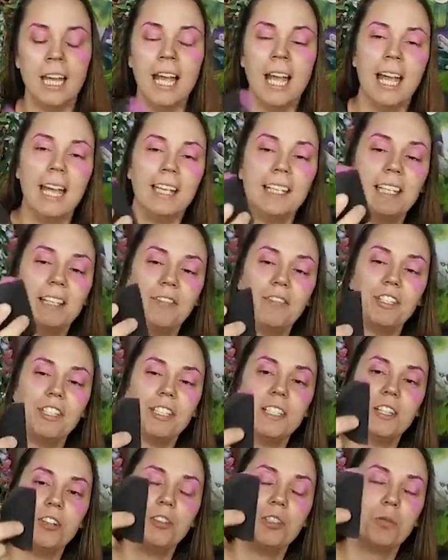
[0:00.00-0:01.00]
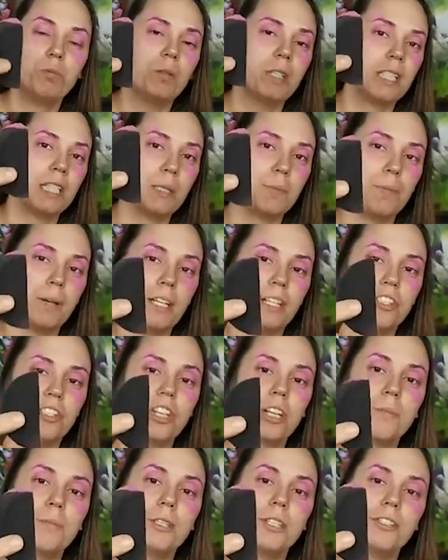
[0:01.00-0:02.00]
And if you notice what sponge
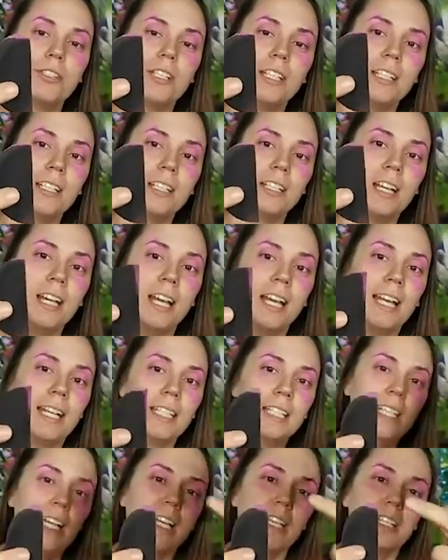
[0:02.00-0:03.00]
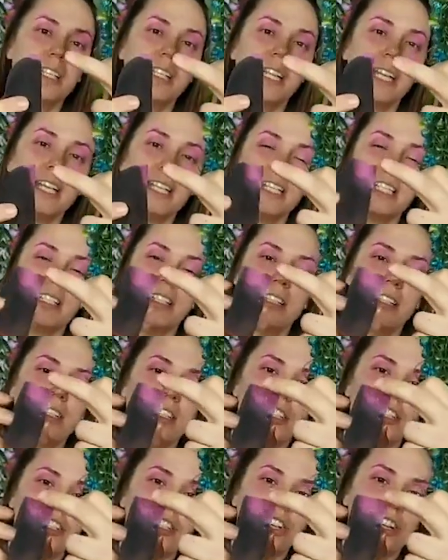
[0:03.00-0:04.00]
I'm using, it's got a nice
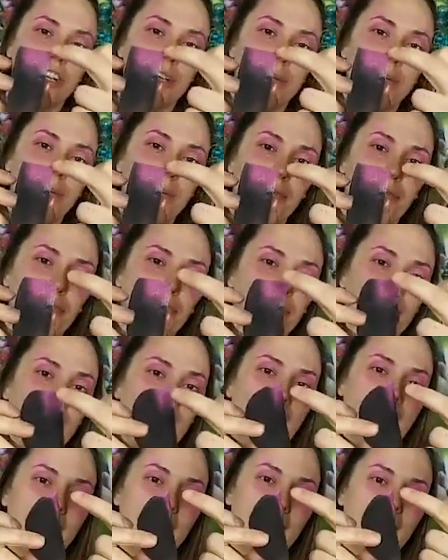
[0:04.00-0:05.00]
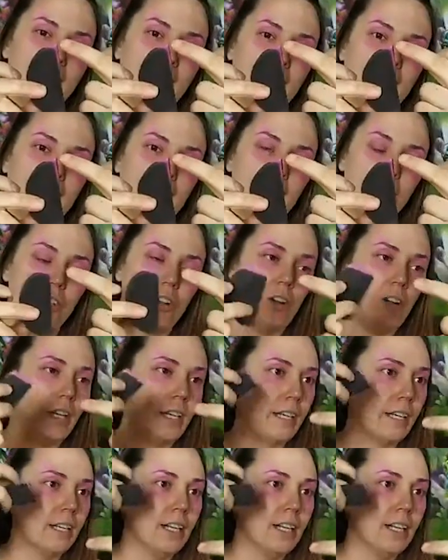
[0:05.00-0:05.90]
sharp flat edge on it.